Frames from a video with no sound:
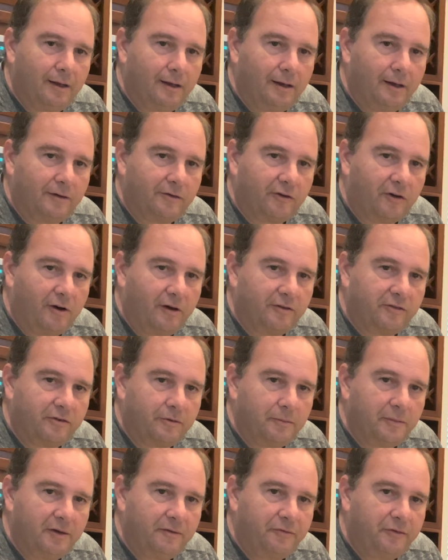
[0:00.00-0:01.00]
it's
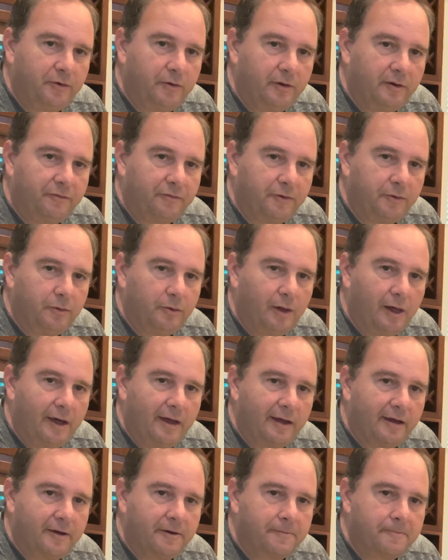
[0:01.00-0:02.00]
awesome. If you
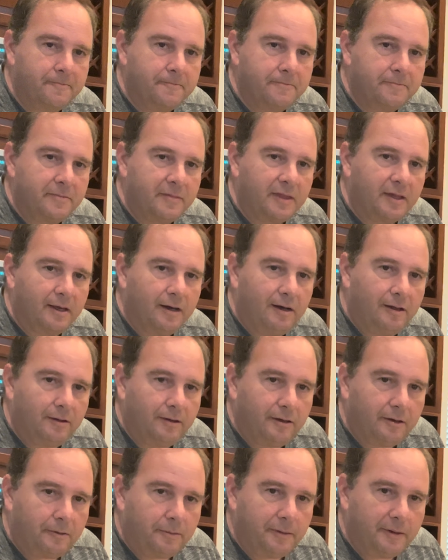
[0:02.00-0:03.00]
like a
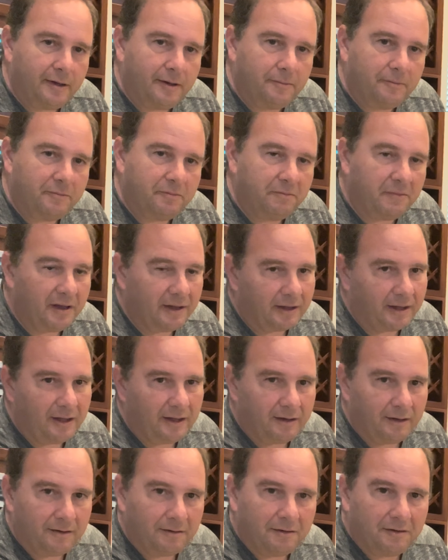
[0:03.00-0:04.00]
little bit, I
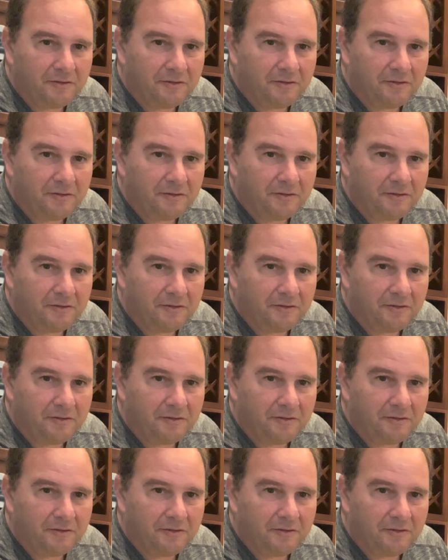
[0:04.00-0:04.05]
can't.